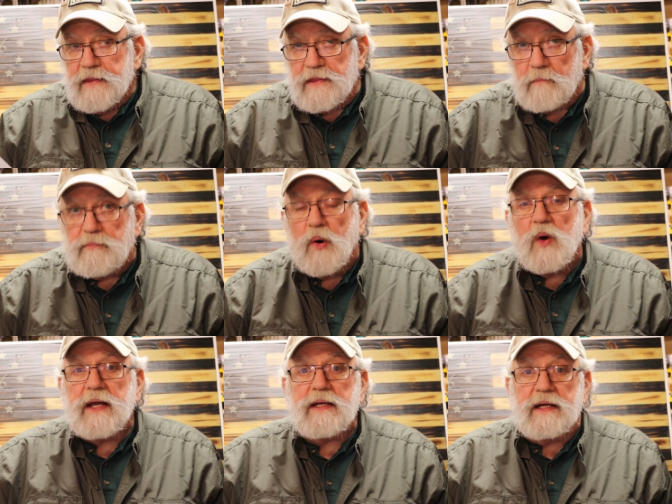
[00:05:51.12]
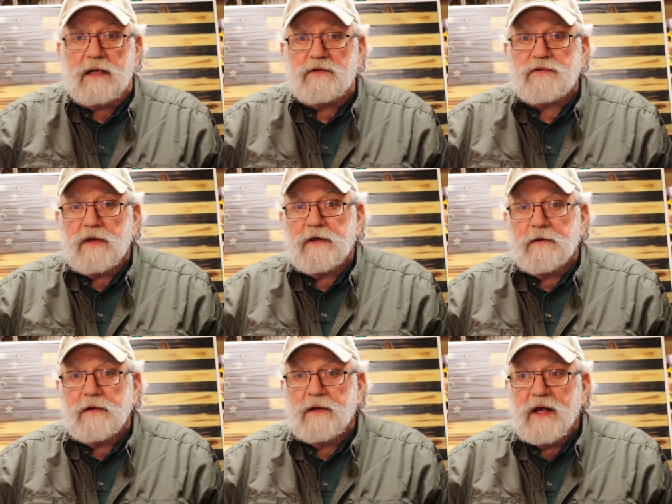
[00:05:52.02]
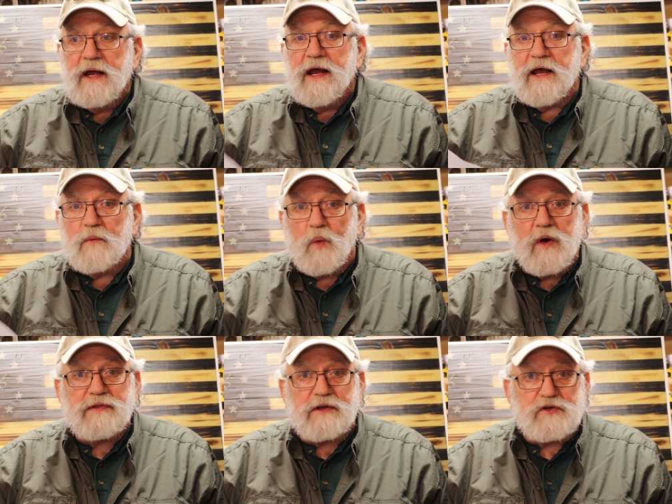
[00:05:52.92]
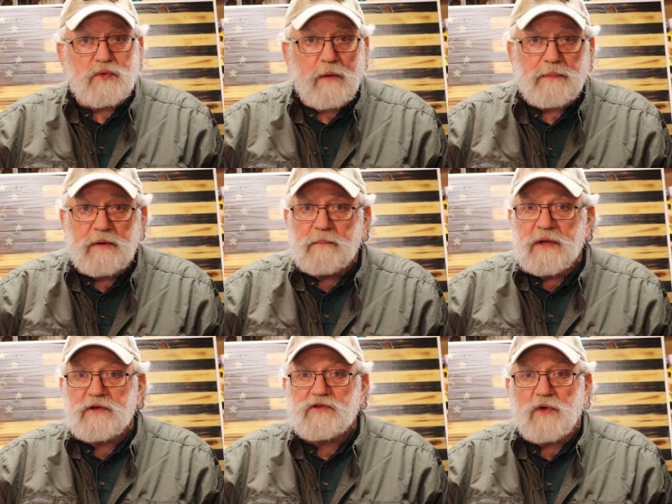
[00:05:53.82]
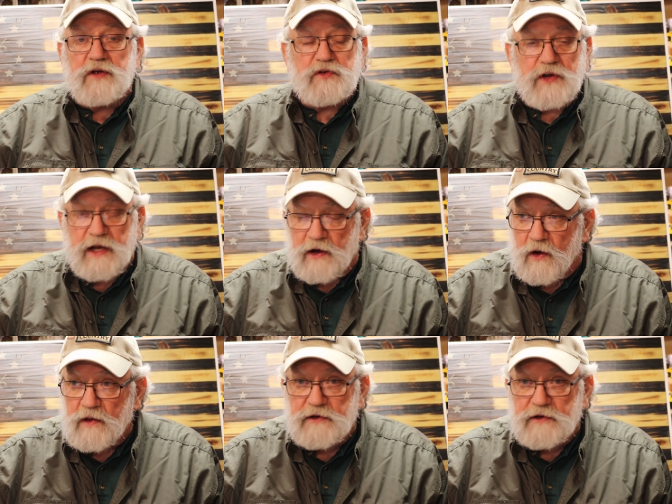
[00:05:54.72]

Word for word: the point is and what the Trump administration and all